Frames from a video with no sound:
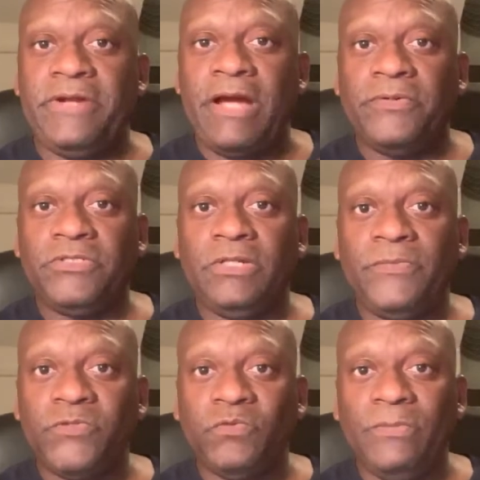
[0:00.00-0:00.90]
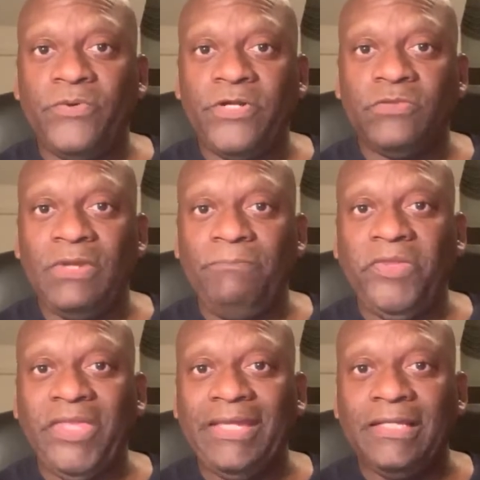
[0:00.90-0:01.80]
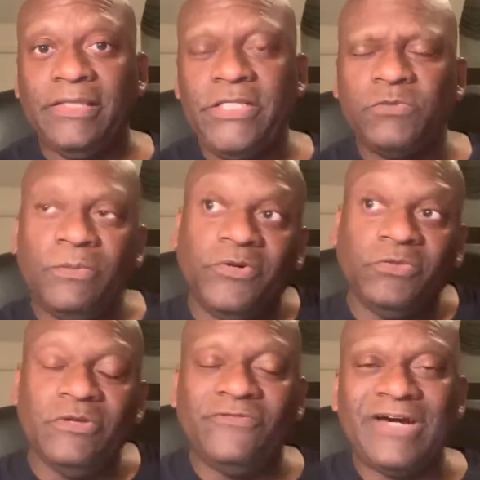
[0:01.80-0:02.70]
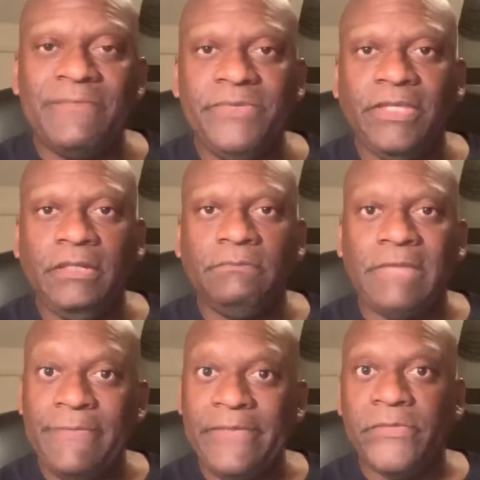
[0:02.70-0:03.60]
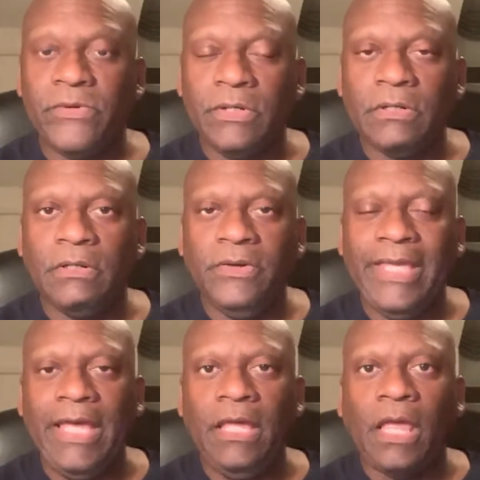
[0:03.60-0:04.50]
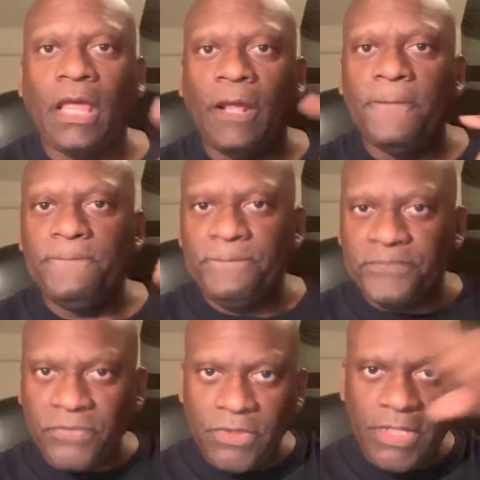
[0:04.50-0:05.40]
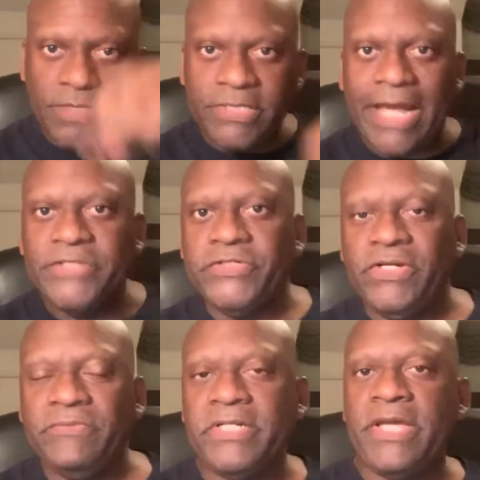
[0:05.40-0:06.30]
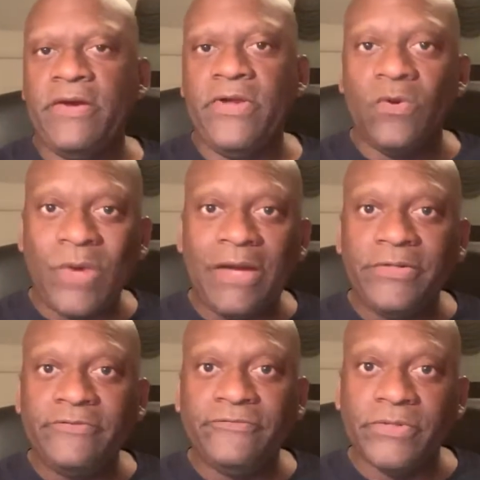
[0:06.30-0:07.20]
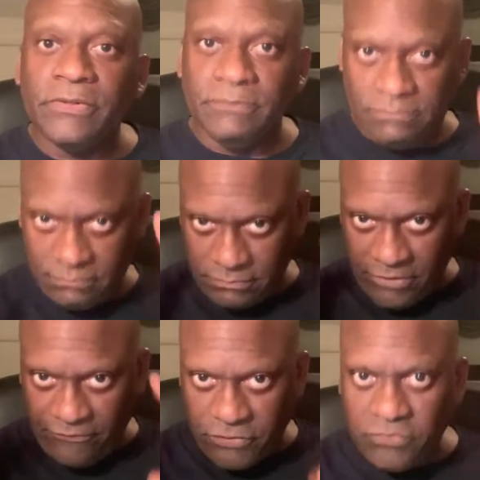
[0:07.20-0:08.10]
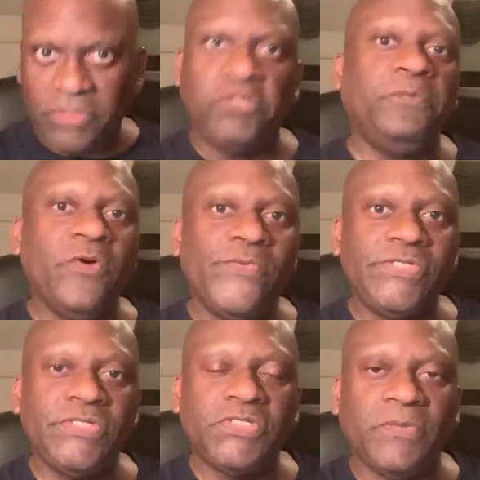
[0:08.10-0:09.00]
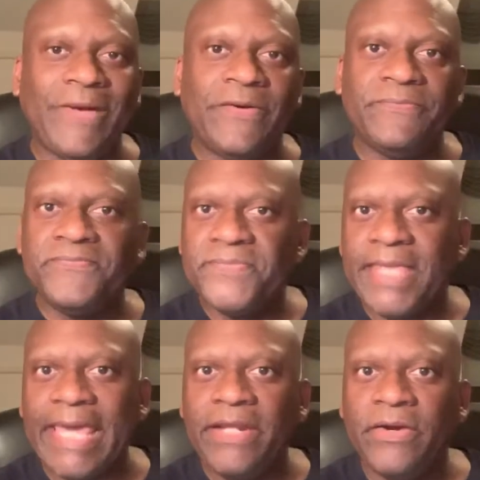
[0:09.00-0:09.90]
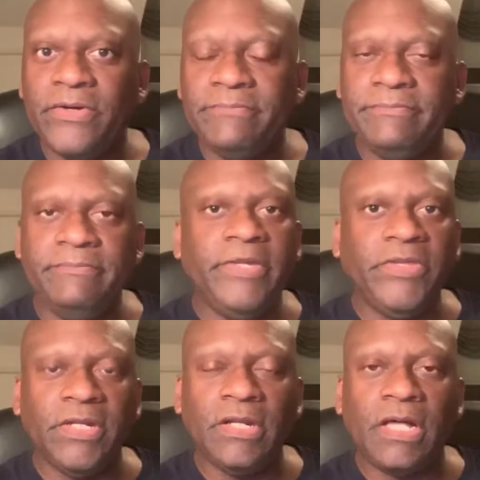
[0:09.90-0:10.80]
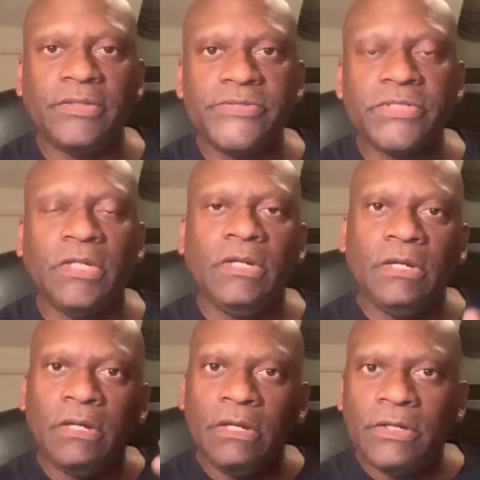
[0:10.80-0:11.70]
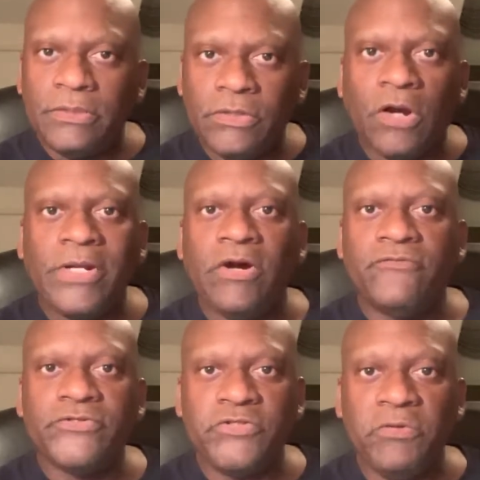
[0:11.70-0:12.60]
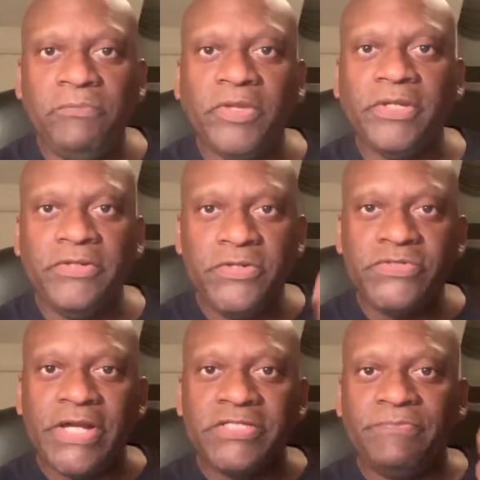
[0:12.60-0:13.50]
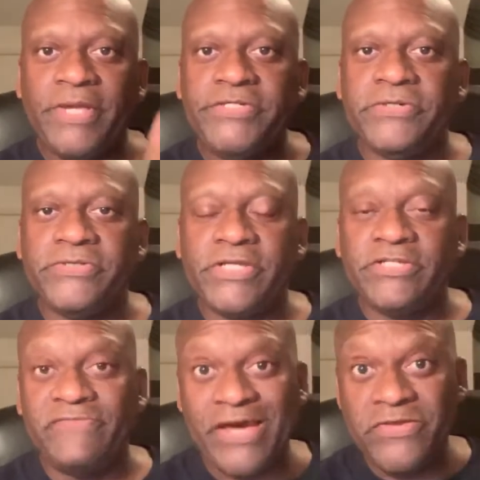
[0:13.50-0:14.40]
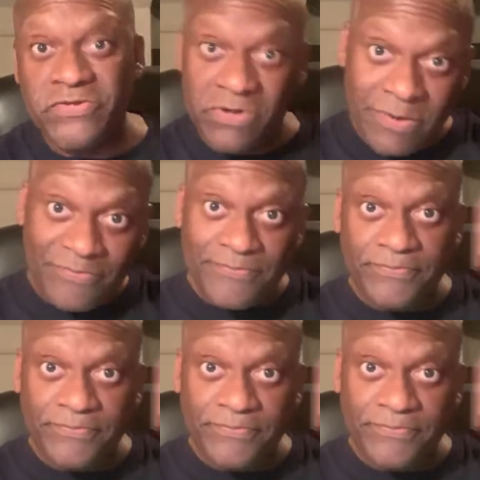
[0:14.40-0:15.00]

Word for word: at Howard Terminal is 1.3 billion at least, 1.35 billion, maybe more, okay? The tax increment area around it for infrastructure purposes is about 800 million dollars. You're already over 2 billion, use that as a base year assessed value, you go up